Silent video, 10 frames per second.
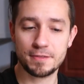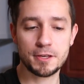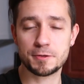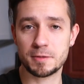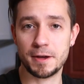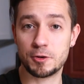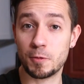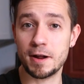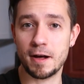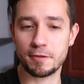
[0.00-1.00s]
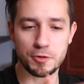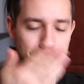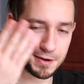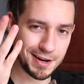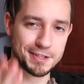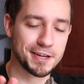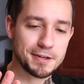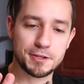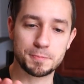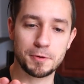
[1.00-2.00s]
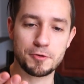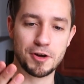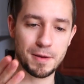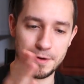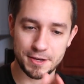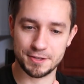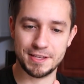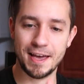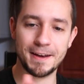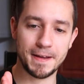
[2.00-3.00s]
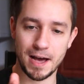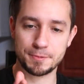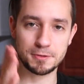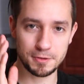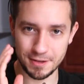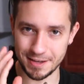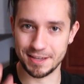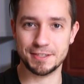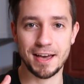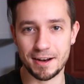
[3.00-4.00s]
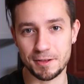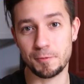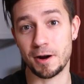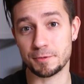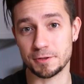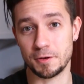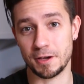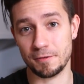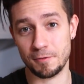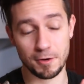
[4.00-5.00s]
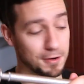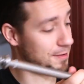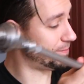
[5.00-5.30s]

This was about $20, but I decided to splurge on it because the end caps looked like exactly what I was looking for.